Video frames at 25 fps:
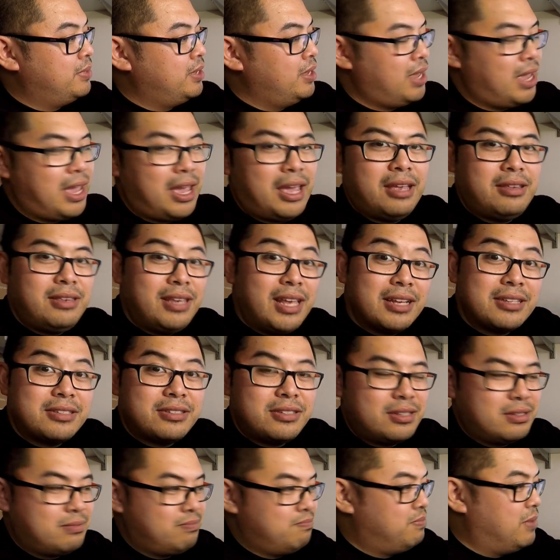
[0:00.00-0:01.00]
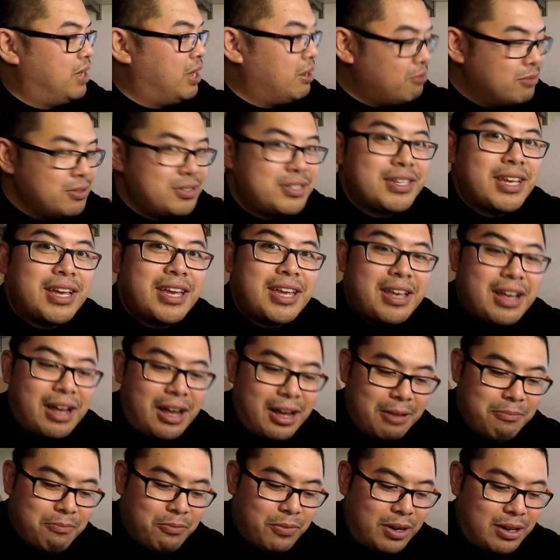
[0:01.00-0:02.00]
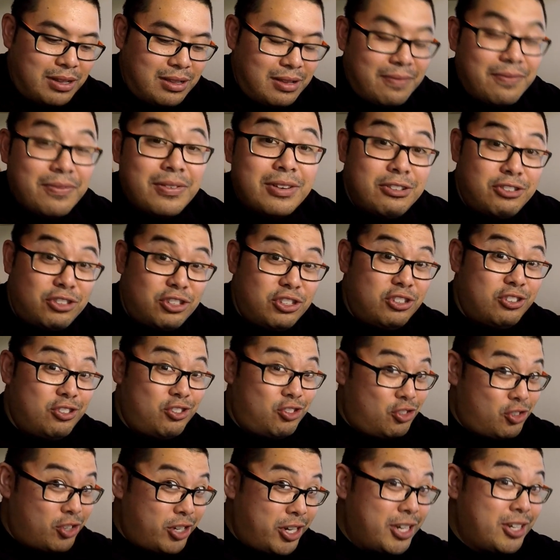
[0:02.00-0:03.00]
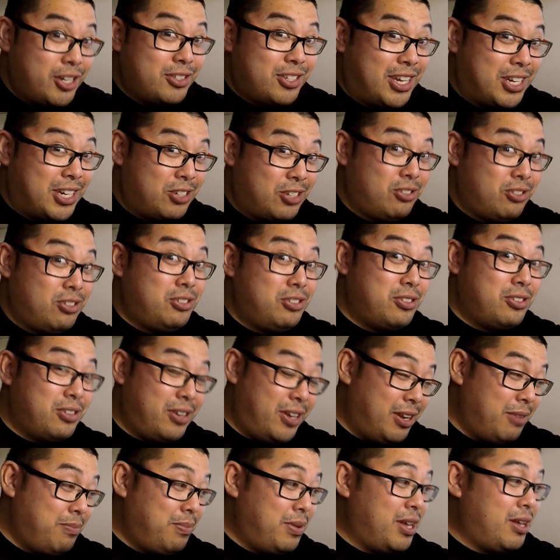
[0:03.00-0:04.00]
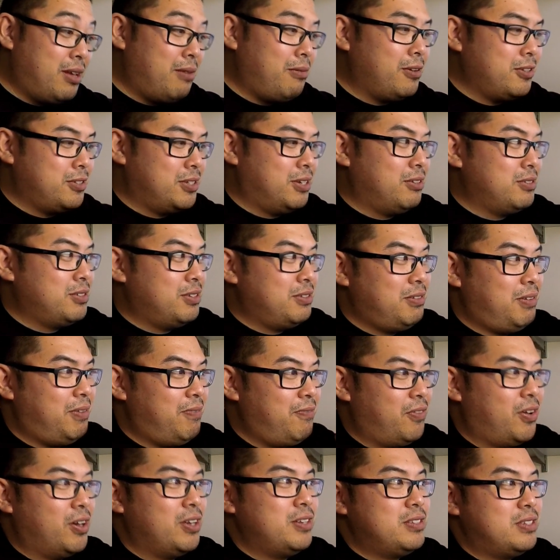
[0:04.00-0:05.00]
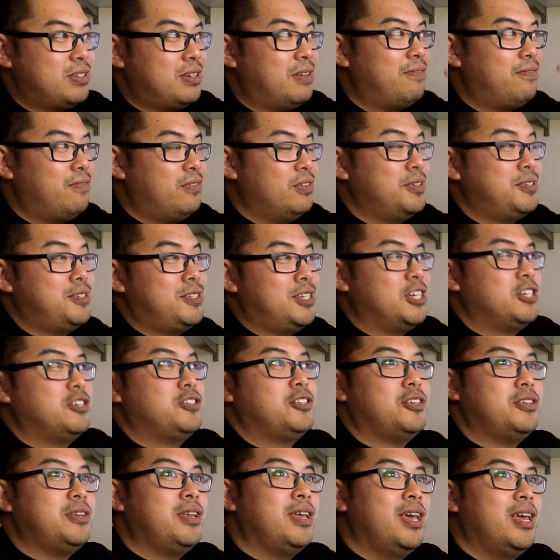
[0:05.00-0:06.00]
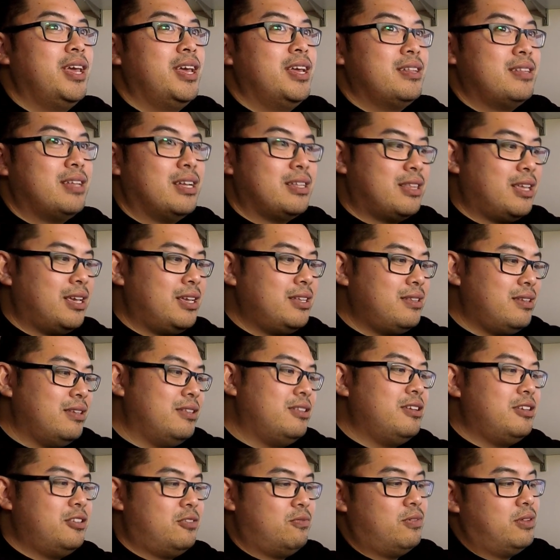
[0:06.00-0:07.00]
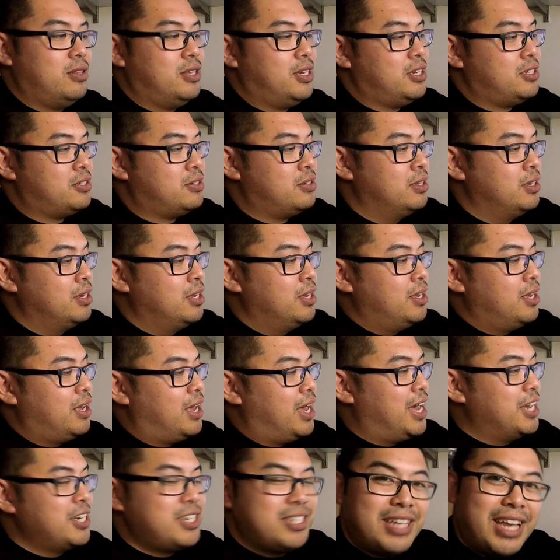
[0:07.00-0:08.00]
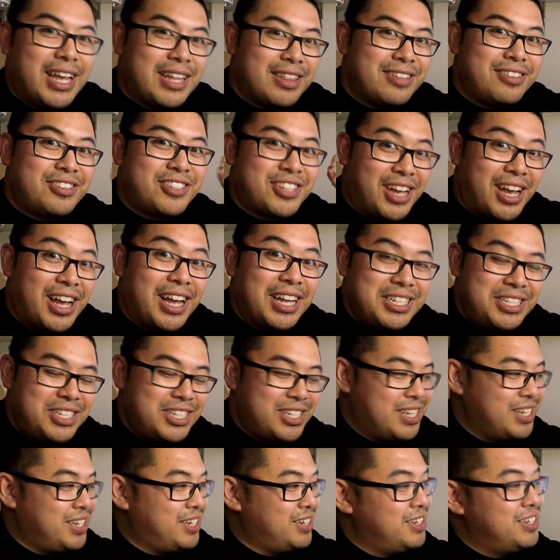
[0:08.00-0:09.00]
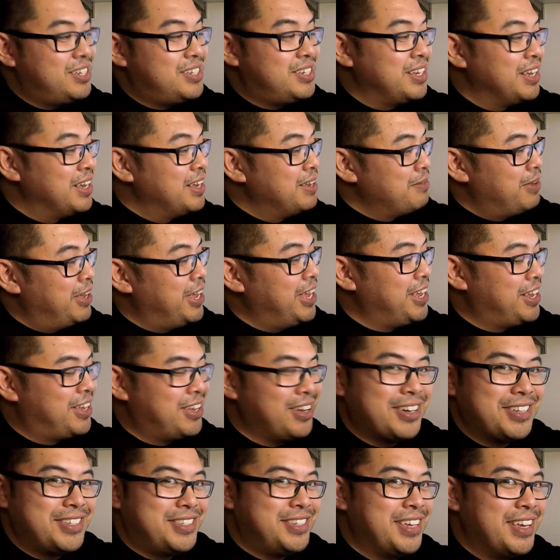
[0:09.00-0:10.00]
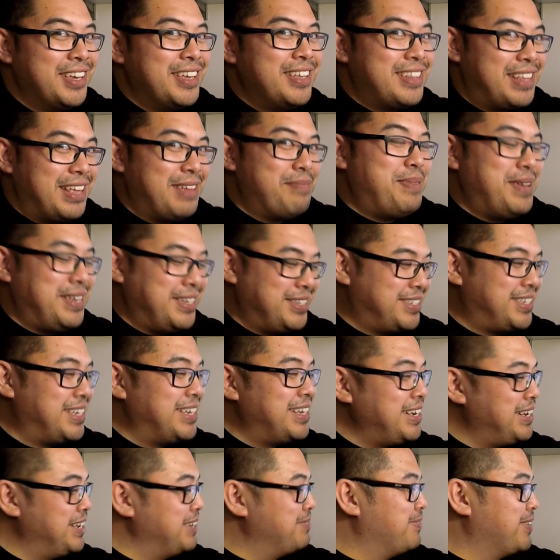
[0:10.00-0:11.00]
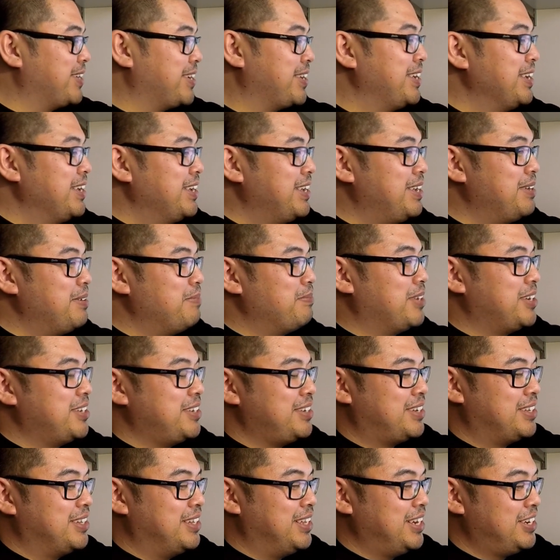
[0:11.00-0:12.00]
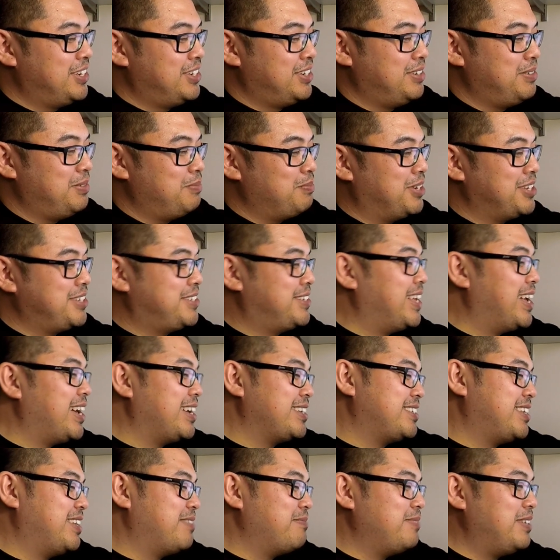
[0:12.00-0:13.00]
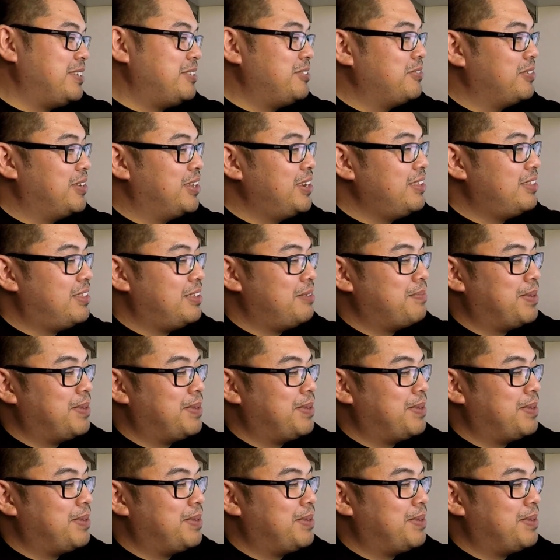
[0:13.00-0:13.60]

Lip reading: And yes, I would say I'm one of the first in Australia to actually get a pair, because I was invited to the first session that they did this release. I actually had to charge these because they've been sitting in my collection. My stacks haven't been doing anything.